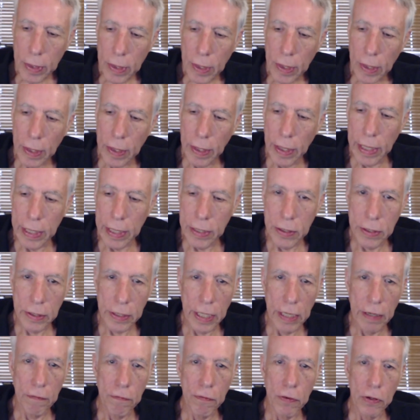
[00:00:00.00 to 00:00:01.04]
Yeah, he's
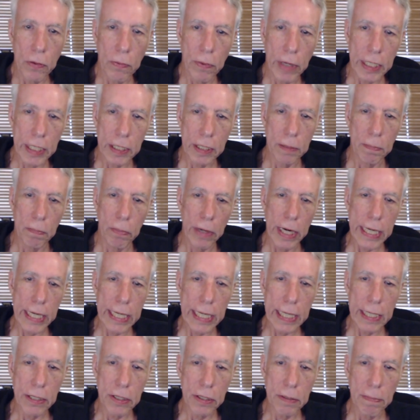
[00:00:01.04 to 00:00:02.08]
looking for a way to break
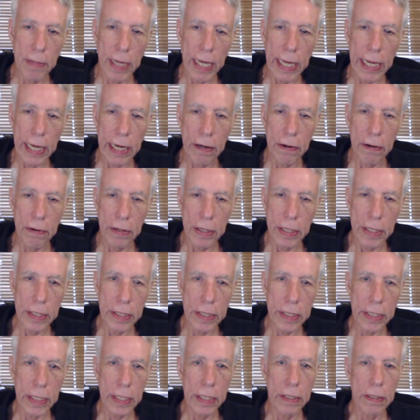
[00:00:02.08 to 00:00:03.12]
into my
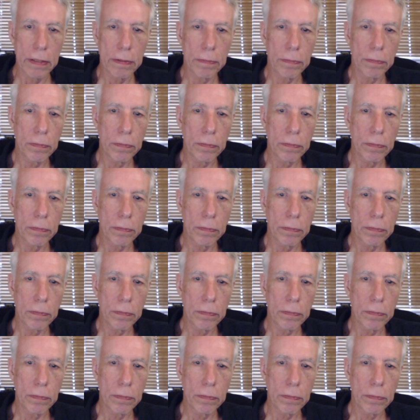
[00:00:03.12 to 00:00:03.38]
areas here.